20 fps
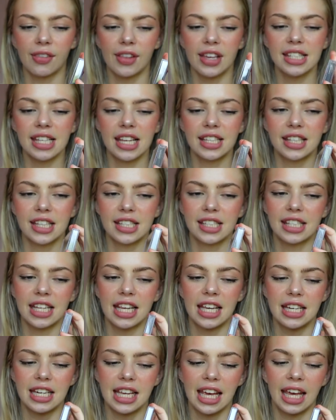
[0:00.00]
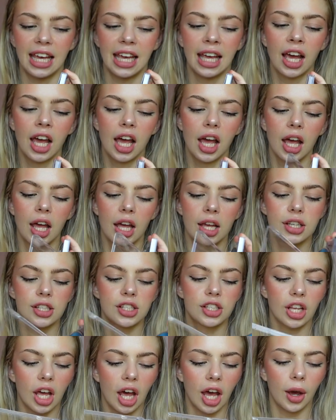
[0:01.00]
This is the CD.
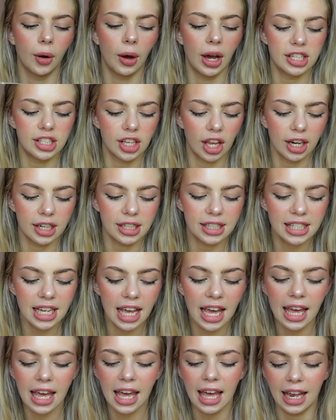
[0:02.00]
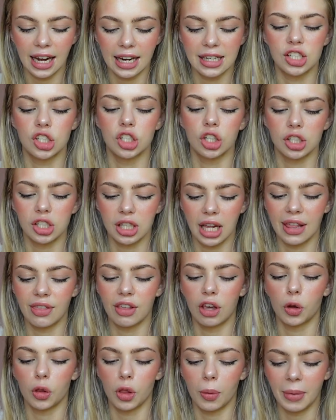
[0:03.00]
So as you can see, it is just like
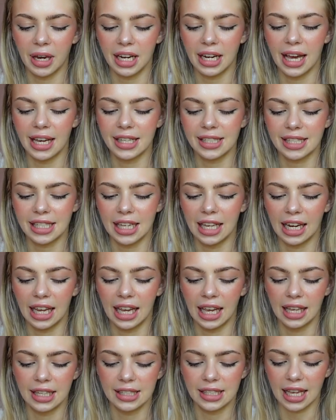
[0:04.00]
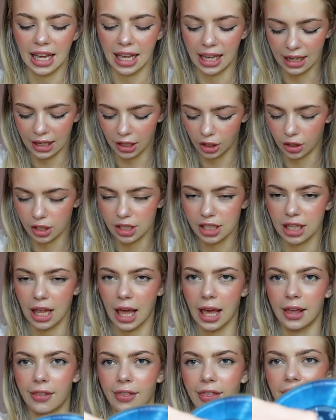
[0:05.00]
the other Midnight CDs. It looks
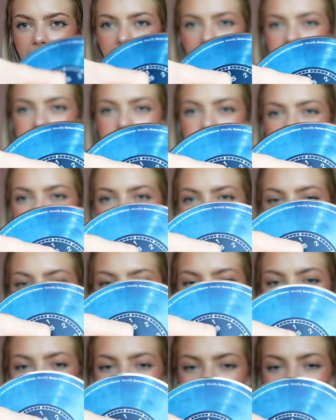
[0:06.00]
like this.